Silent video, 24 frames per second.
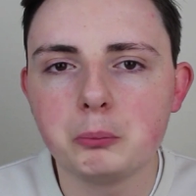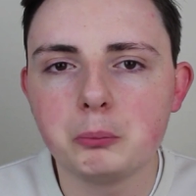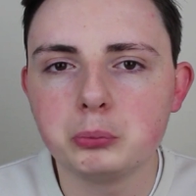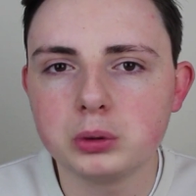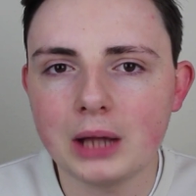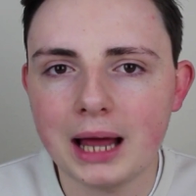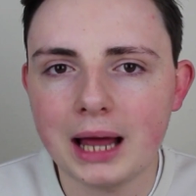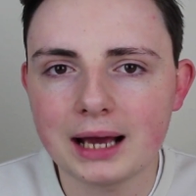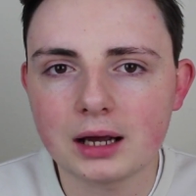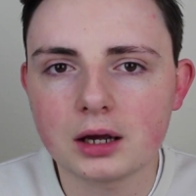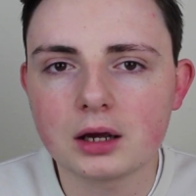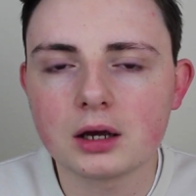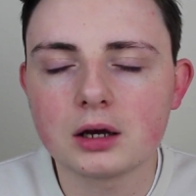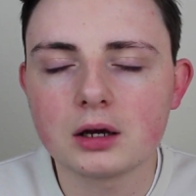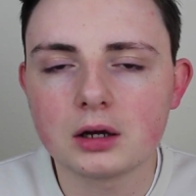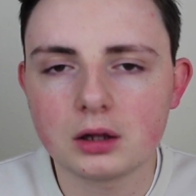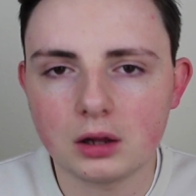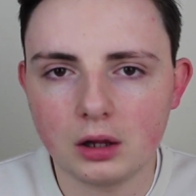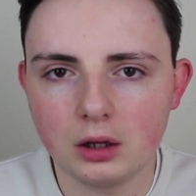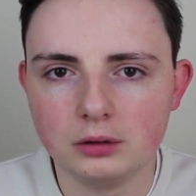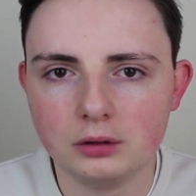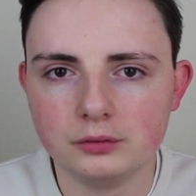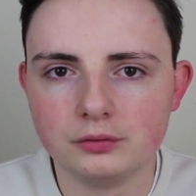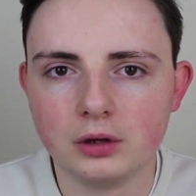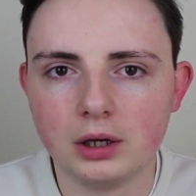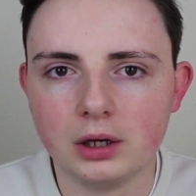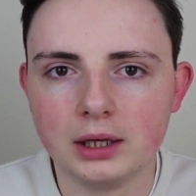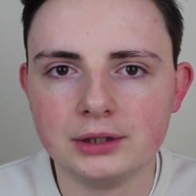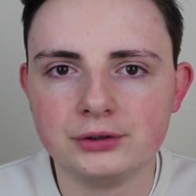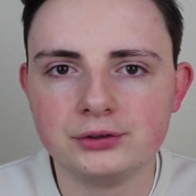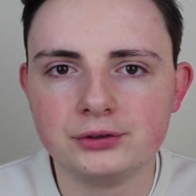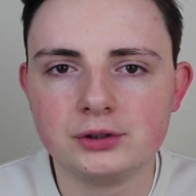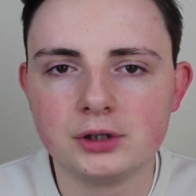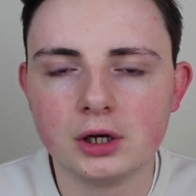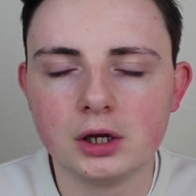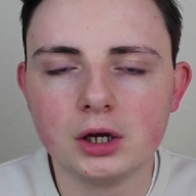Black Clover
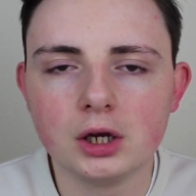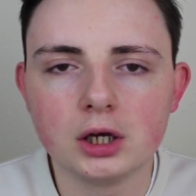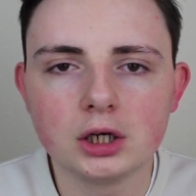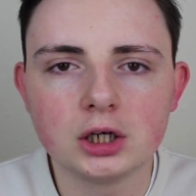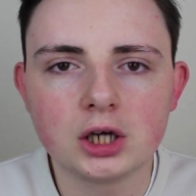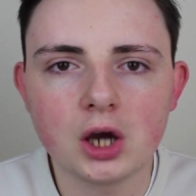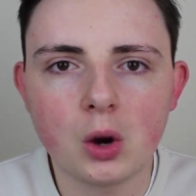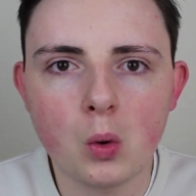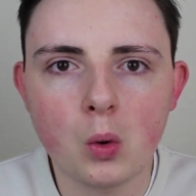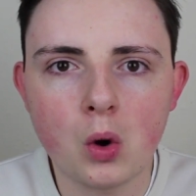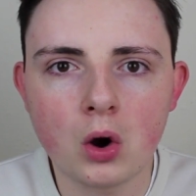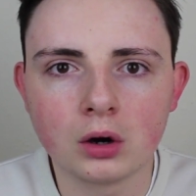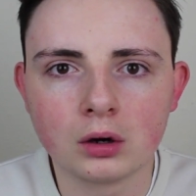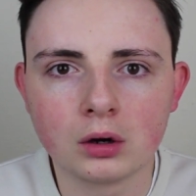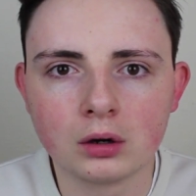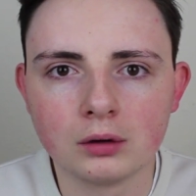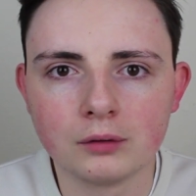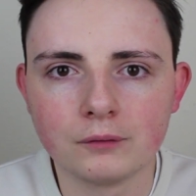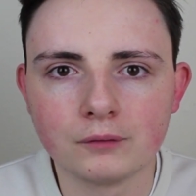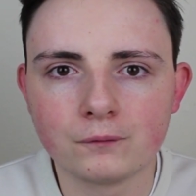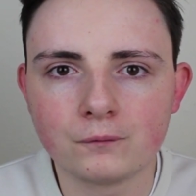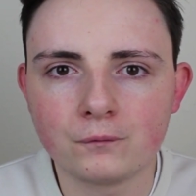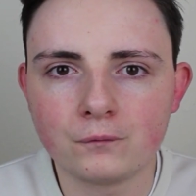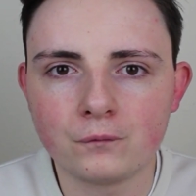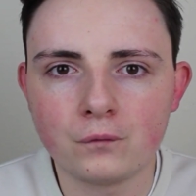is going to go on